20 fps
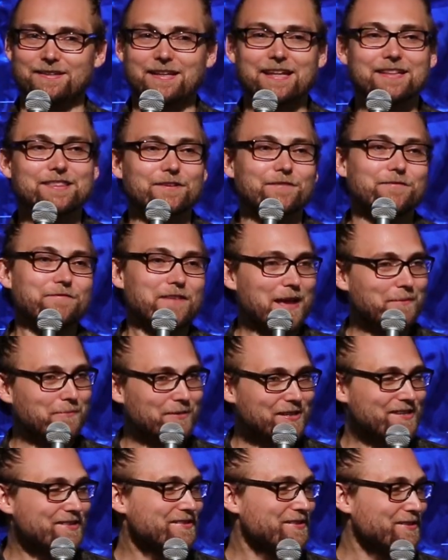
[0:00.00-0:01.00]
That the
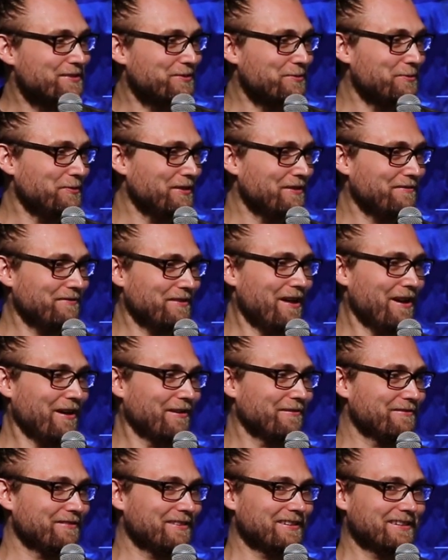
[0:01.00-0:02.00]
family is the school of
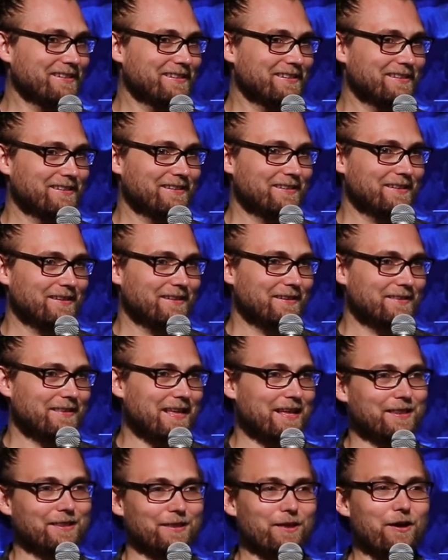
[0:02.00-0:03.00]
love.
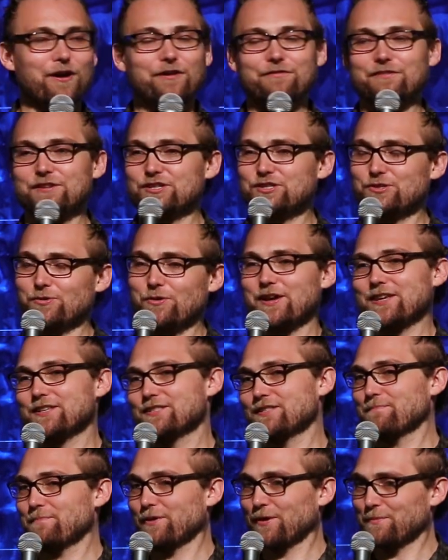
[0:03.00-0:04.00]
That love and joy
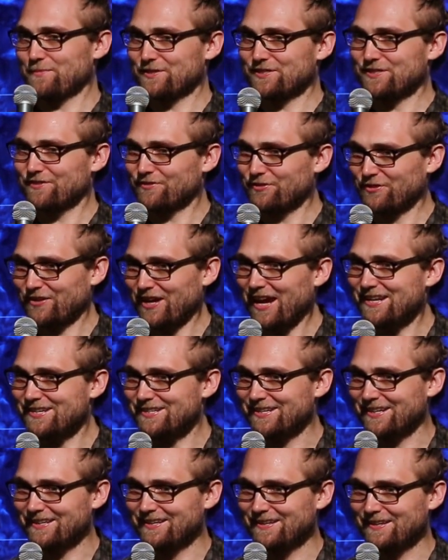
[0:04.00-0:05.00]
is the purpose of
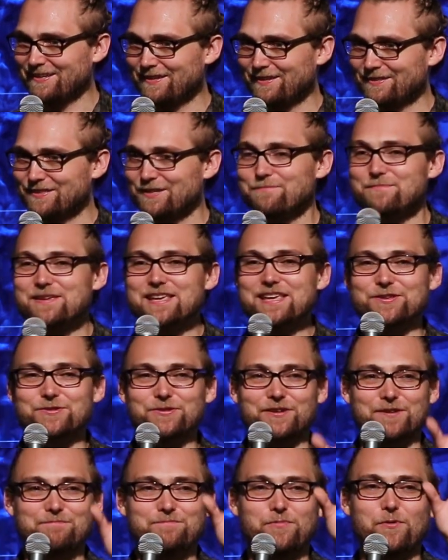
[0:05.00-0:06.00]
creation. To me,
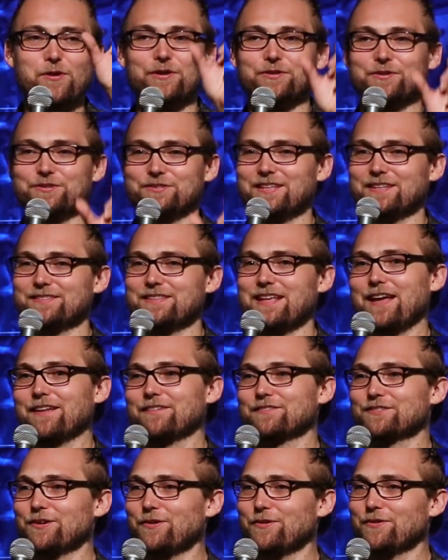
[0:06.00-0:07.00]
you can boil those things
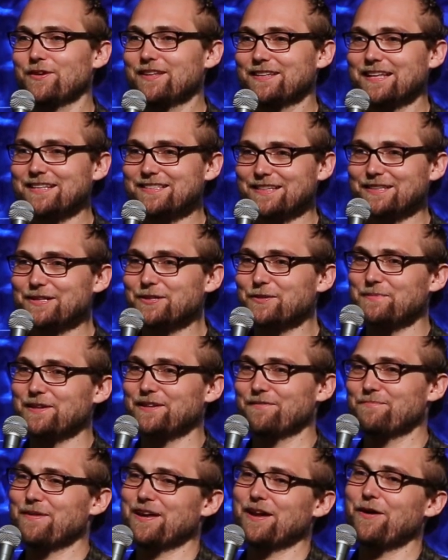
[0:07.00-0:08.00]
down. So that's a little
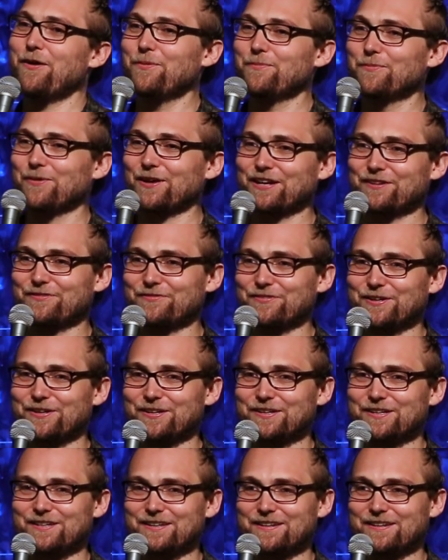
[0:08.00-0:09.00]
bit of my homework
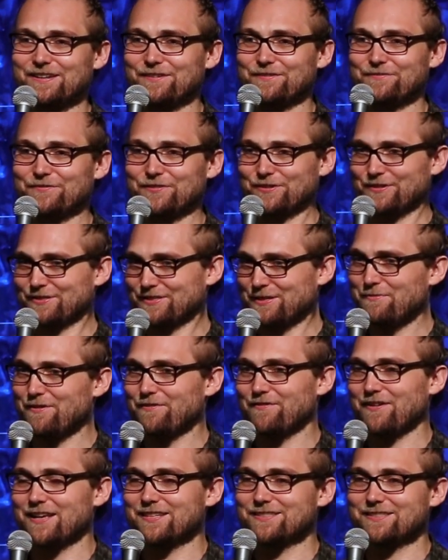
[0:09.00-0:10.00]
for some
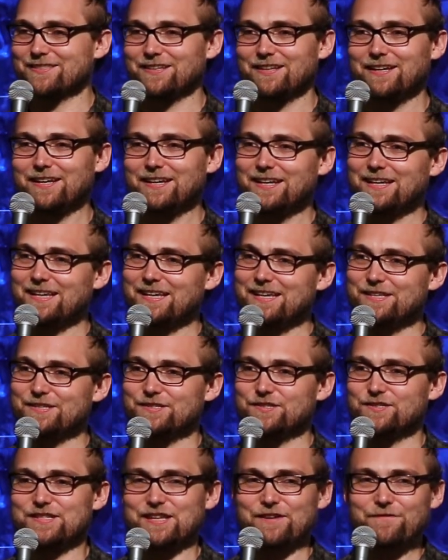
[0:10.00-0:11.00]
of us,
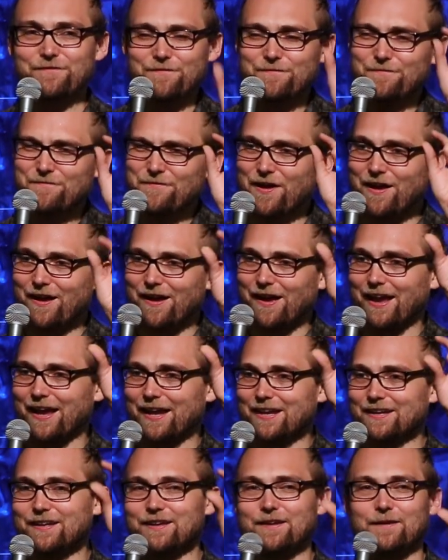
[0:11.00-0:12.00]
is
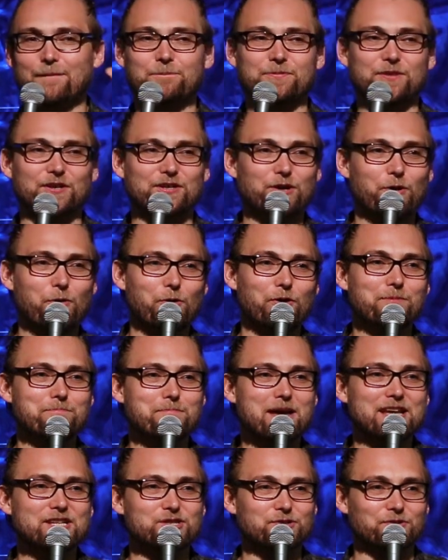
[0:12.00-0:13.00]
define the core
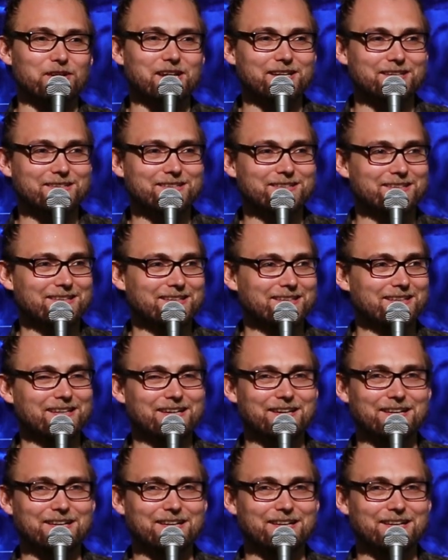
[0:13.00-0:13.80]
metrics